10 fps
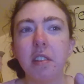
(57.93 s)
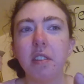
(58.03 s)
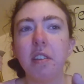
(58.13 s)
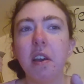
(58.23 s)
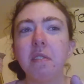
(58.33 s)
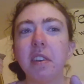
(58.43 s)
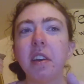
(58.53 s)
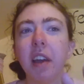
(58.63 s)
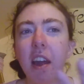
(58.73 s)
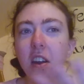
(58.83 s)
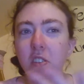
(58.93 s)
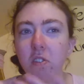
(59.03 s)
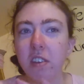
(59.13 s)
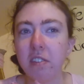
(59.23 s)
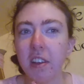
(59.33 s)
denoting a
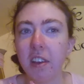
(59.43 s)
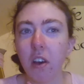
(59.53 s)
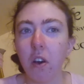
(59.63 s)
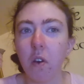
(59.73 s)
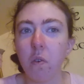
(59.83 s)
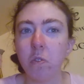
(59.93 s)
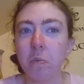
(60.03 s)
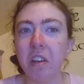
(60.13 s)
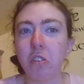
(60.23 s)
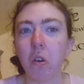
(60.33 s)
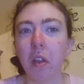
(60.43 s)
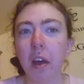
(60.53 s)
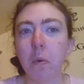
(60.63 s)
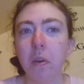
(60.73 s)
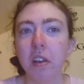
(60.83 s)
characteristic of speech or
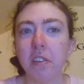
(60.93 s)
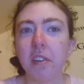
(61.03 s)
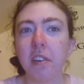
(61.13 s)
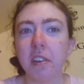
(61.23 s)
language,